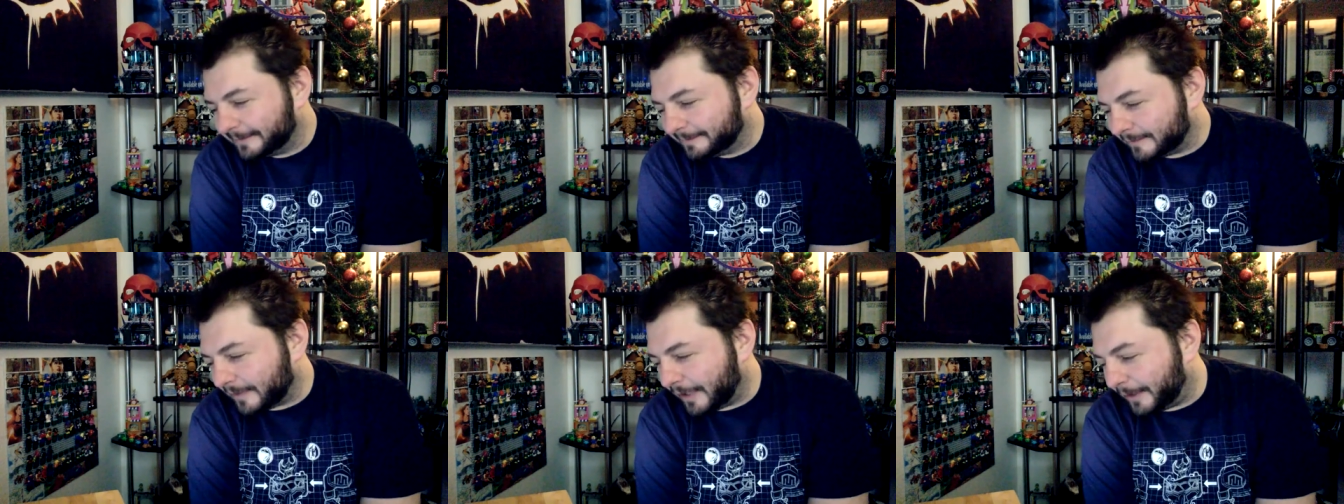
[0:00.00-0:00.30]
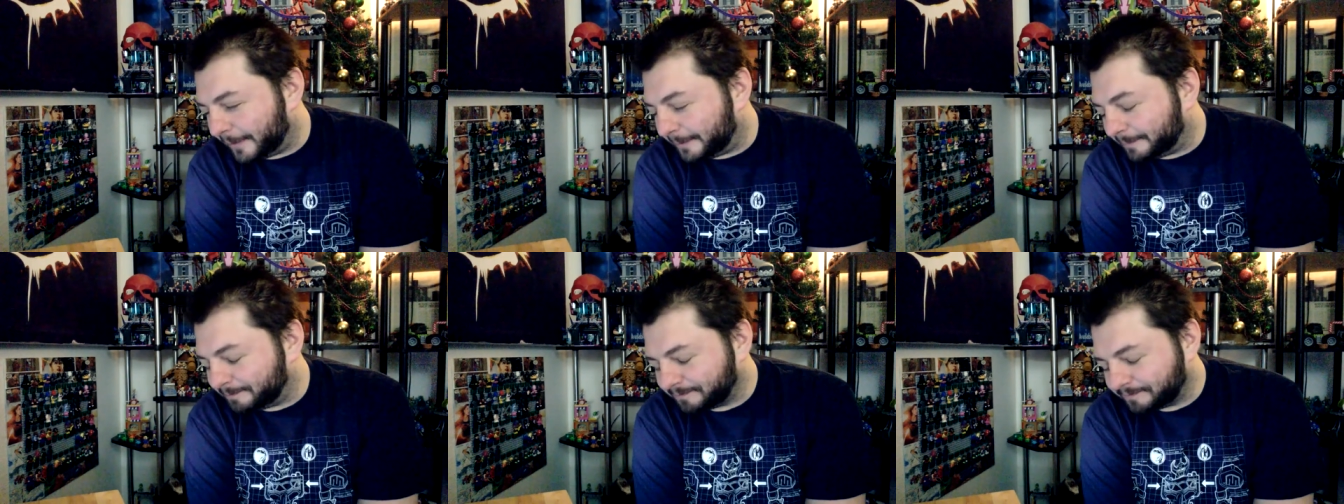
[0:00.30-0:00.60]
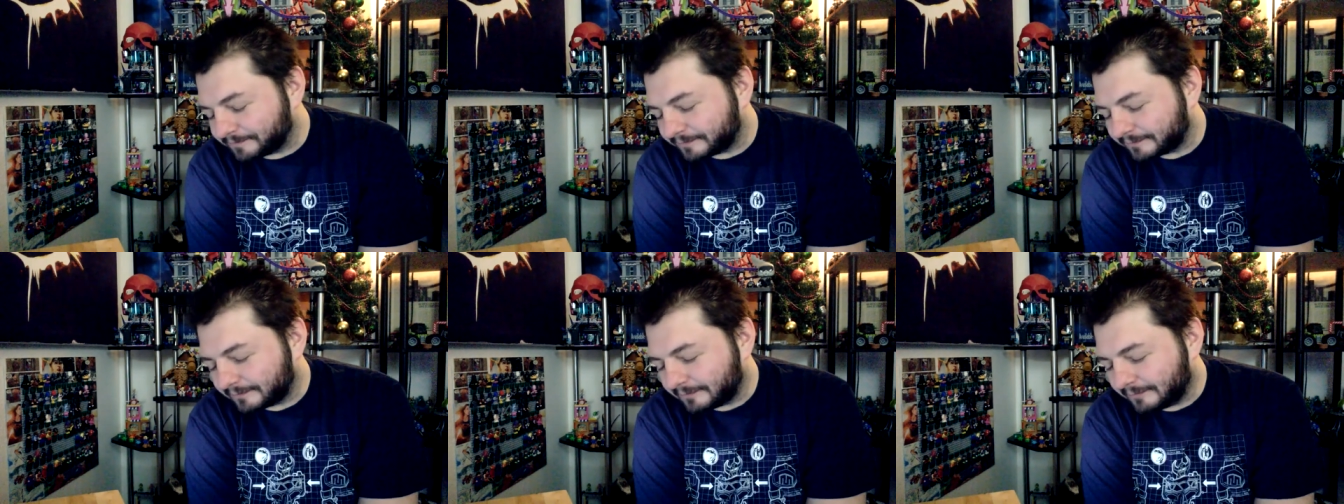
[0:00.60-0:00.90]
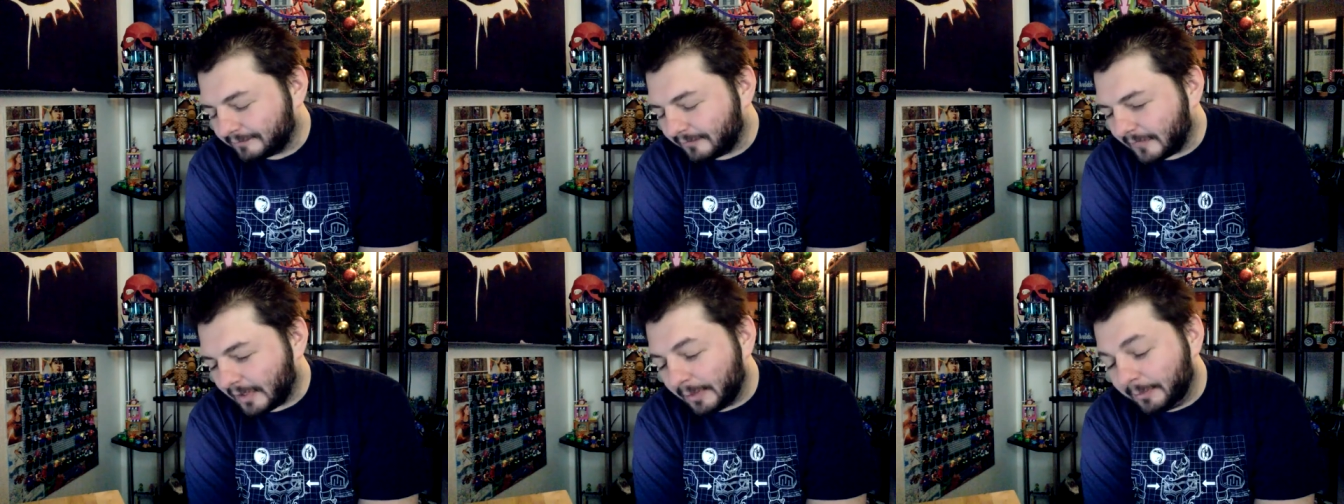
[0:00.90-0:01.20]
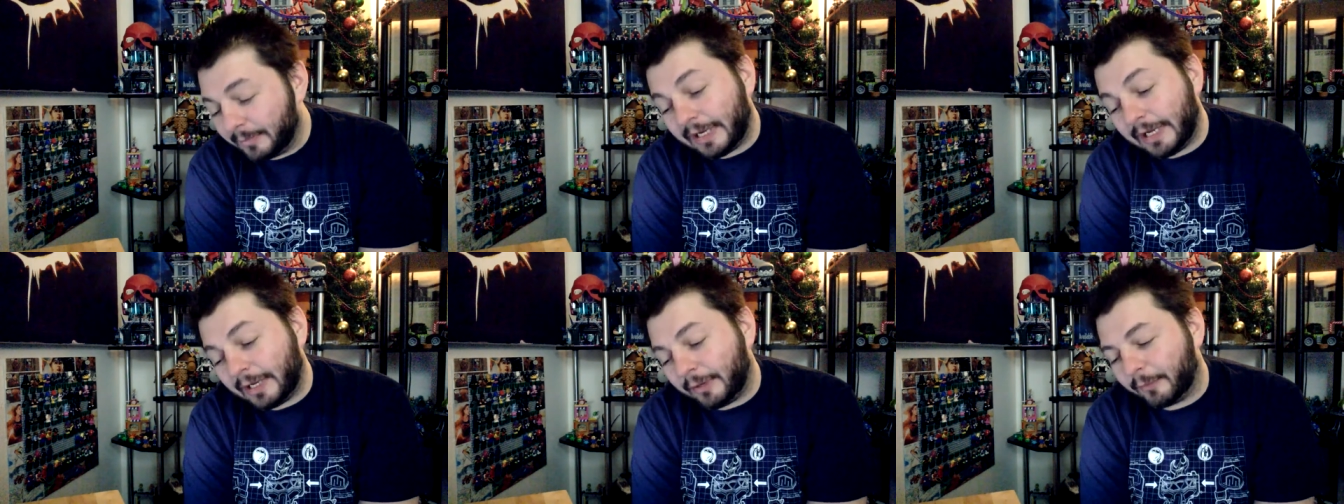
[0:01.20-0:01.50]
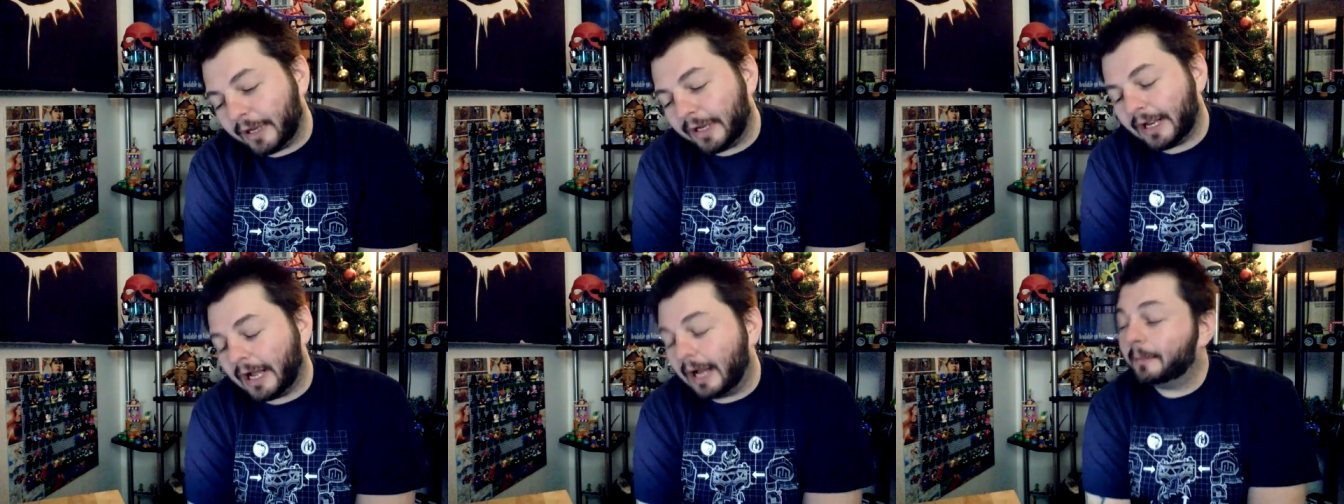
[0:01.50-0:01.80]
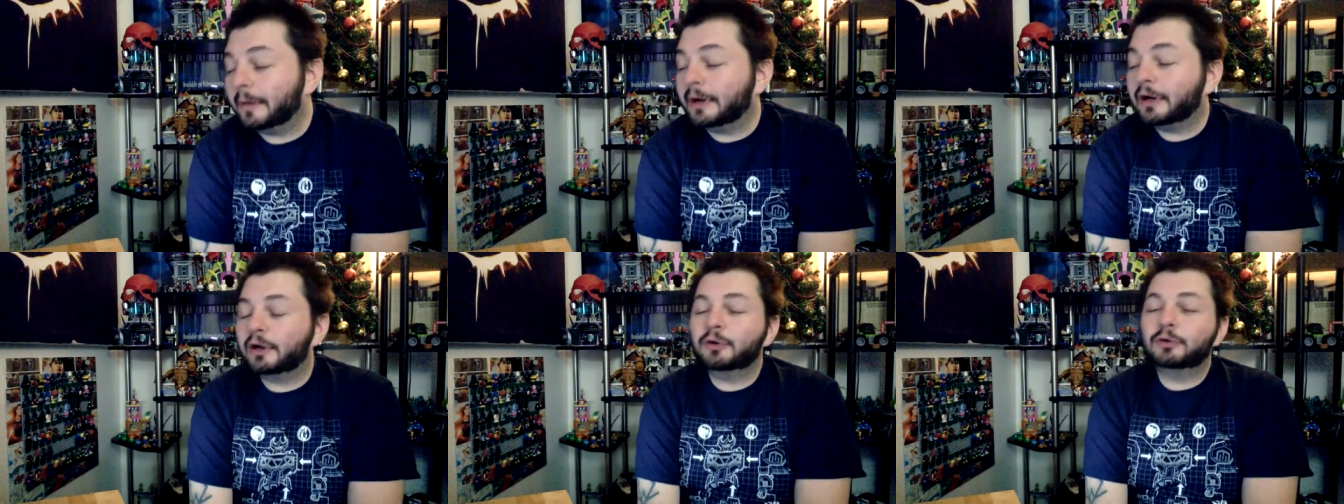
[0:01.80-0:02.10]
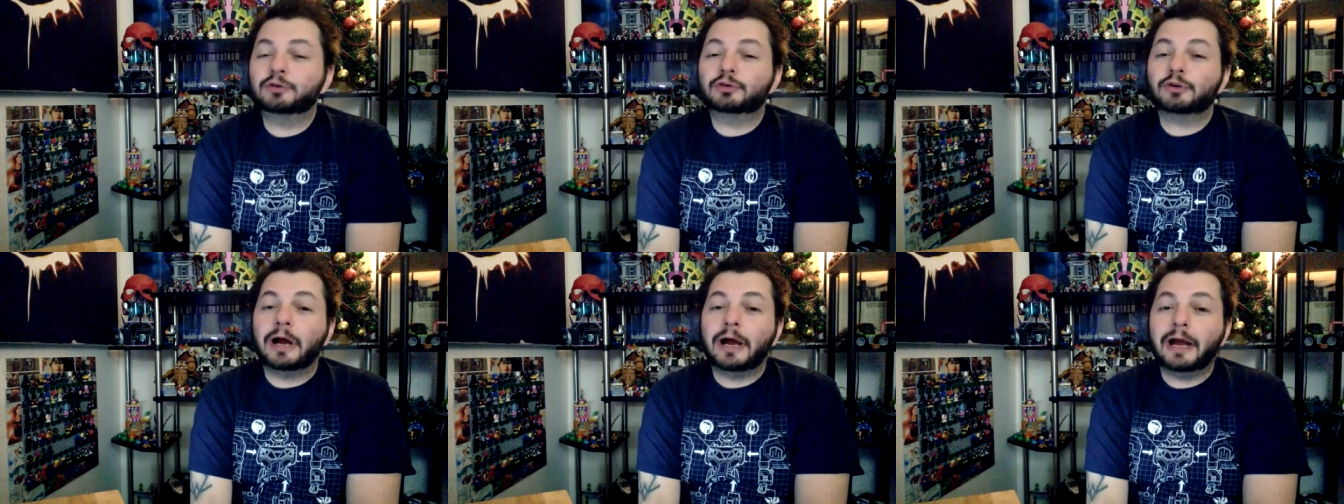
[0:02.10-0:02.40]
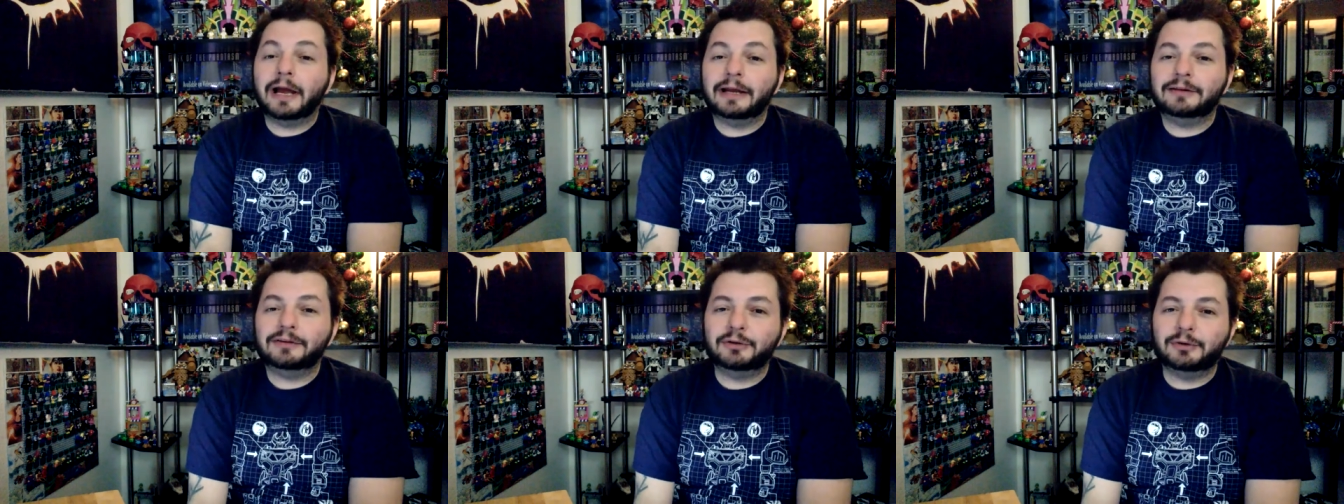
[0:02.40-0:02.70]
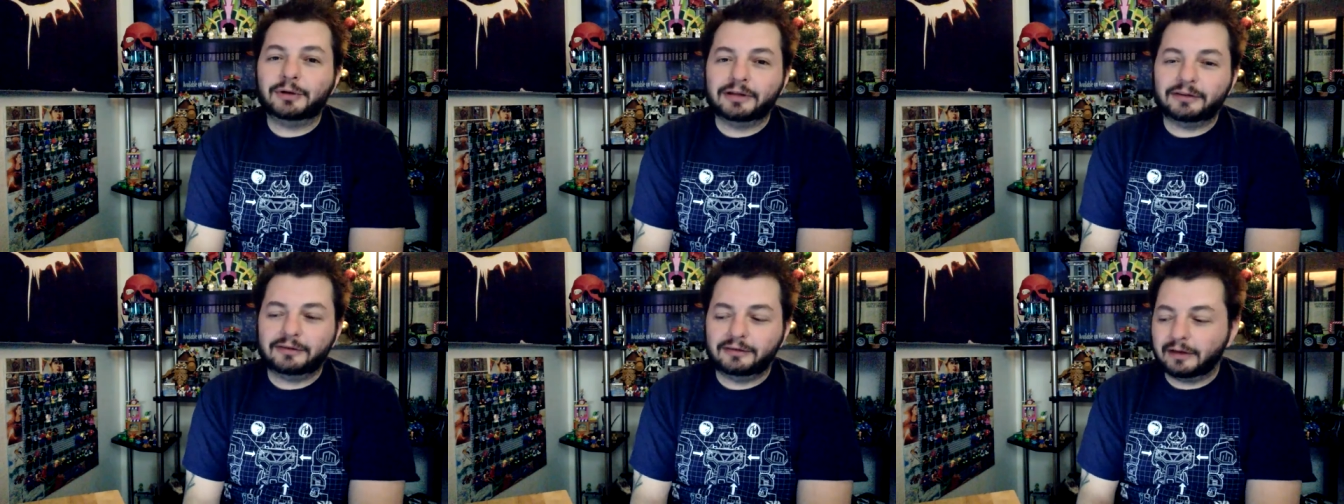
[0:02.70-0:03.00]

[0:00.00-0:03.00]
Um, but anyway, I'm gonna go try to get.